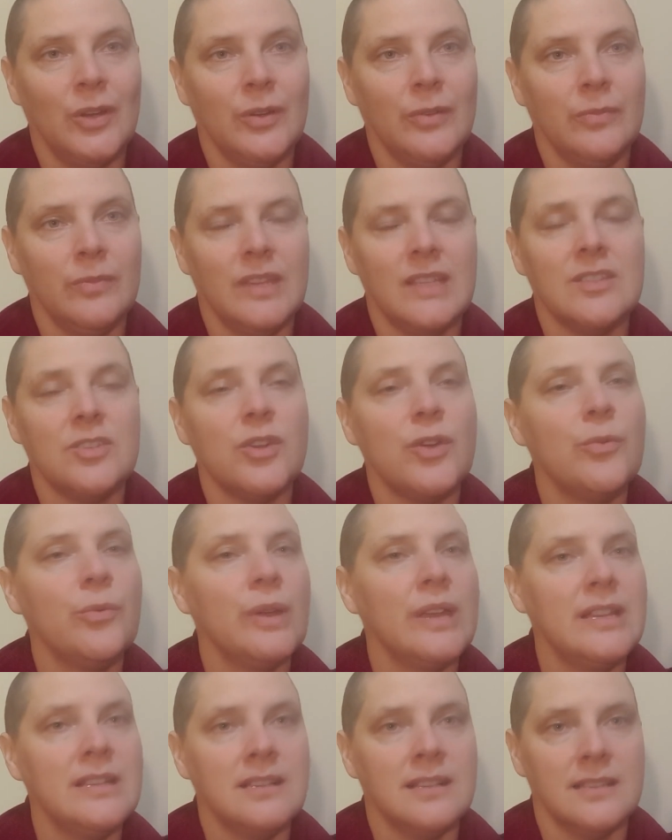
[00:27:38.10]
There's no
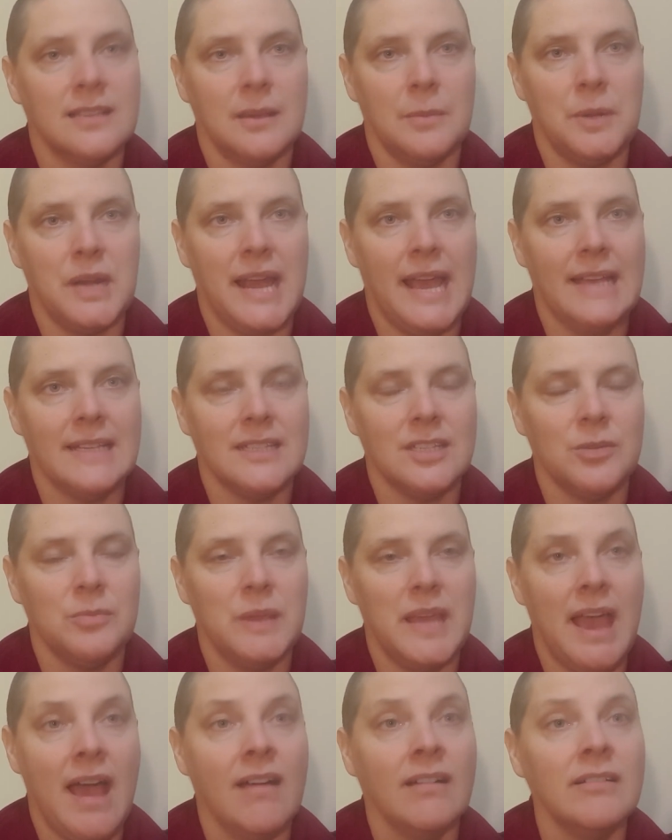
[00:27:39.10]
reason someone has to
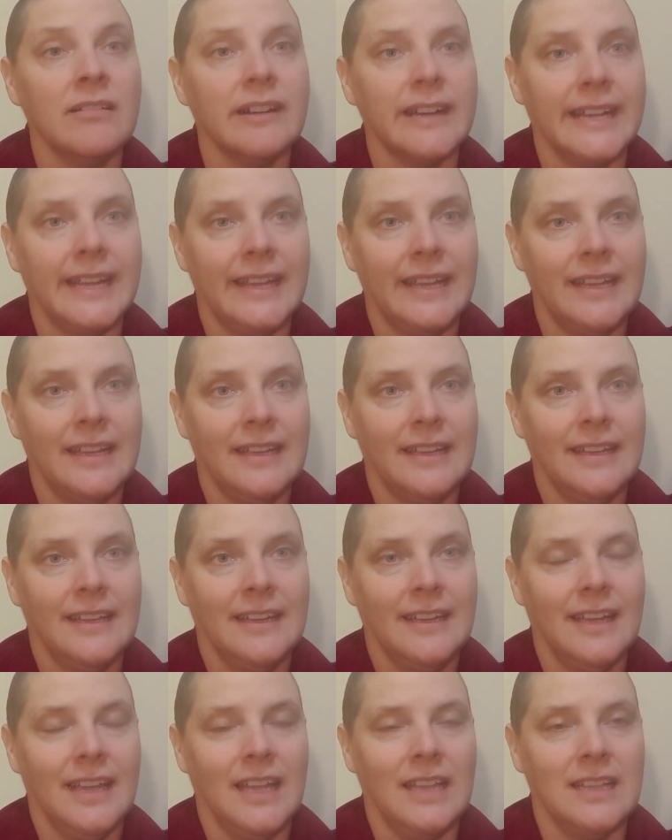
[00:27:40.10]
be hungry
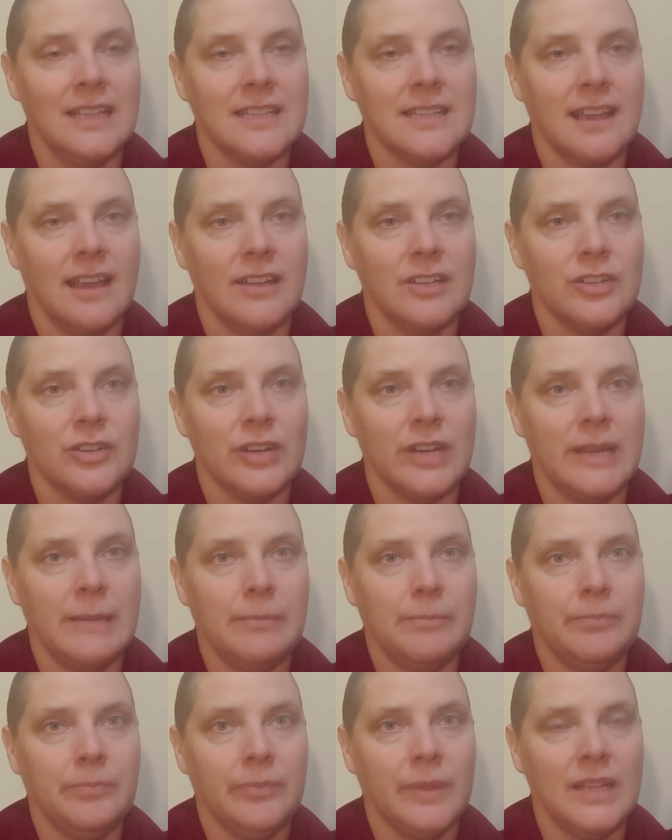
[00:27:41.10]
in this country.
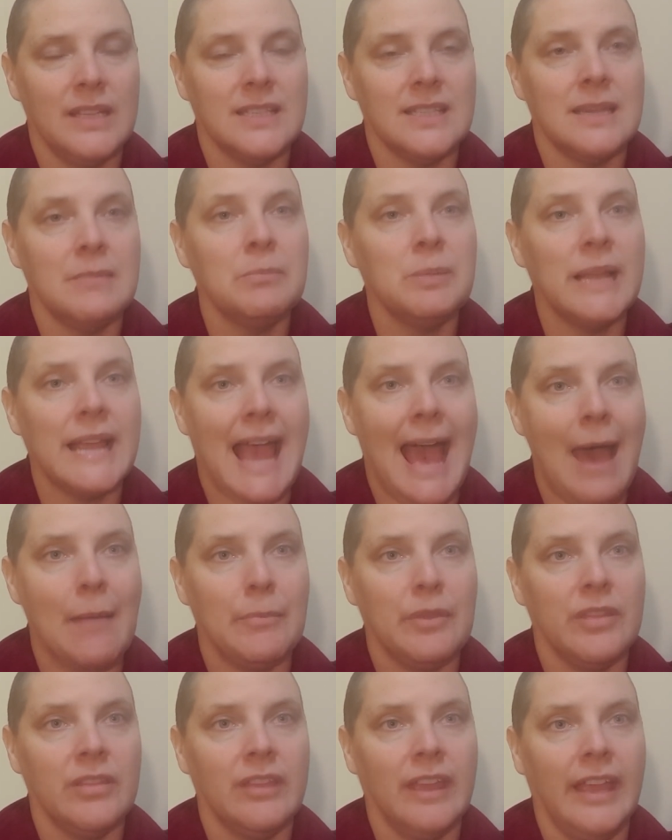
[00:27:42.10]
It's simply
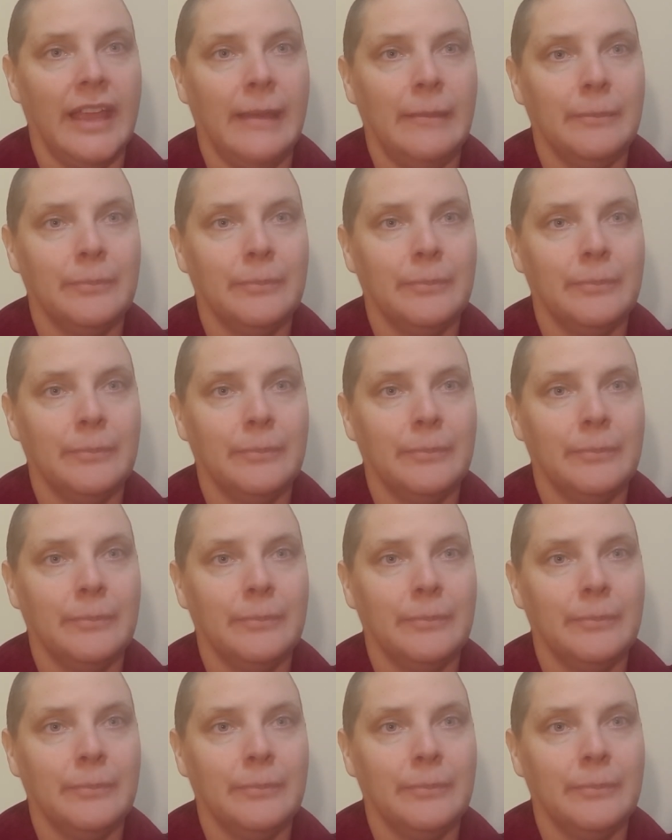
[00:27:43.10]
apathy.